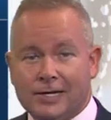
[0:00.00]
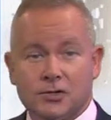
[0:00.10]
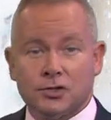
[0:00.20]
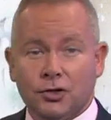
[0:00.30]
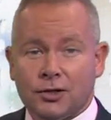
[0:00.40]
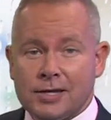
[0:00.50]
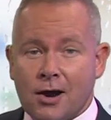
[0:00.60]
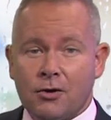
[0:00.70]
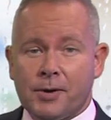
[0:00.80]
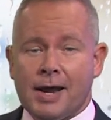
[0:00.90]
Here's a look at the
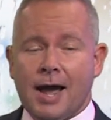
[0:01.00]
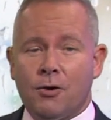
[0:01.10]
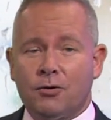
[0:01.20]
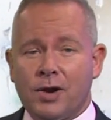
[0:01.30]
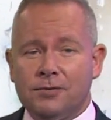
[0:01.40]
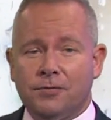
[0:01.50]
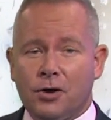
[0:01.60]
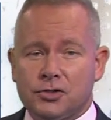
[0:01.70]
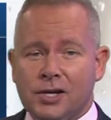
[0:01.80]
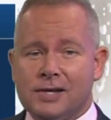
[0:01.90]
hour by hour
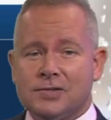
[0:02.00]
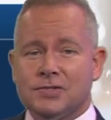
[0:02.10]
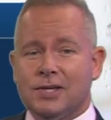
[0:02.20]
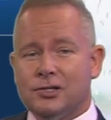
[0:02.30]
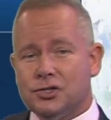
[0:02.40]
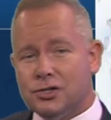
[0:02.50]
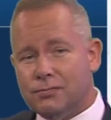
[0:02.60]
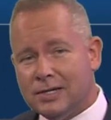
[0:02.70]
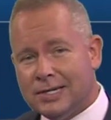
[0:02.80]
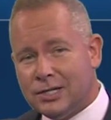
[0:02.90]
rainfall chances. They should
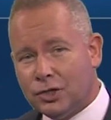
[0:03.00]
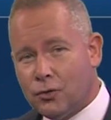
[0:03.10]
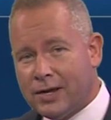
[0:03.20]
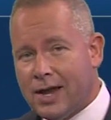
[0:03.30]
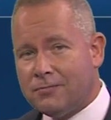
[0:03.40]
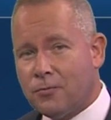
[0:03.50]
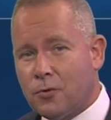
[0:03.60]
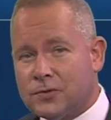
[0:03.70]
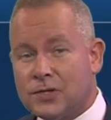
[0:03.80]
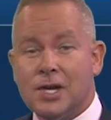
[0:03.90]
begin to go down
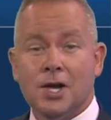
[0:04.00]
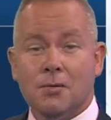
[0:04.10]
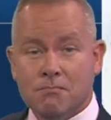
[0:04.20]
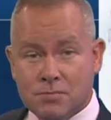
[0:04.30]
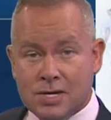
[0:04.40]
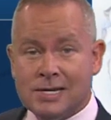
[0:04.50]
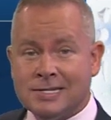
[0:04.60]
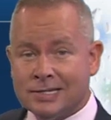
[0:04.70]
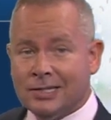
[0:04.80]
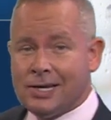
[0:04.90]
for us mid
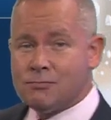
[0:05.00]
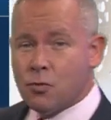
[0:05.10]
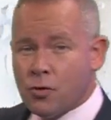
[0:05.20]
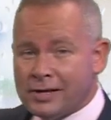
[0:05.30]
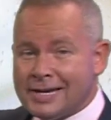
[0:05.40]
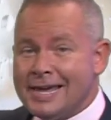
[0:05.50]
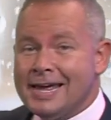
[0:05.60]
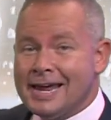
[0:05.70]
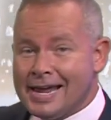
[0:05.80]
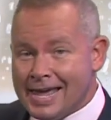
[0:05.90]
to late morning
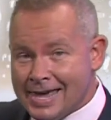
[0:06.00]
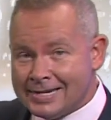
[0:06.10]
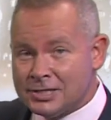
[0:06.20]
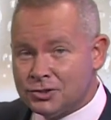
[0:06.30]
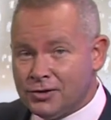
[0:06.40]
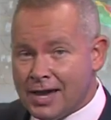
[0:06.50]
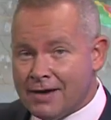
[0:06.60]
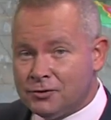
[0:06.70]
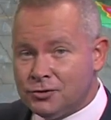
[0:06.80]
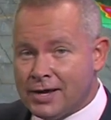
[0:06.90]
heading into the
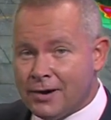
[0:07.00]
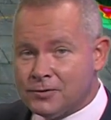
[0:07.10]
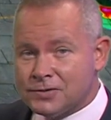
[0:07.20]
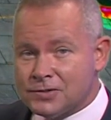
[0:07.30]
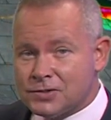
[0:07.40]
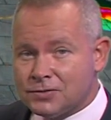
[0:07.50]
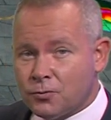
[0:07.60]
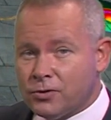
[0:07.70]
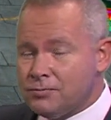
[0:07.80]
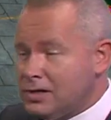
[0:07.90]
afternoon hours. This is
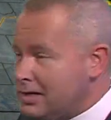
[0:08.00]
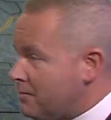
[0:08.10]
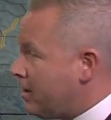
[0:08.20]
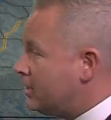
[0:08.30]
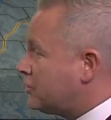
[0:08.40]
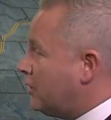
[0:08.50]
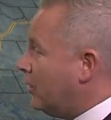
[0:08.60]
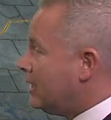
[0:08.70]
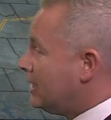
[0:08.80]
for the immediate metro.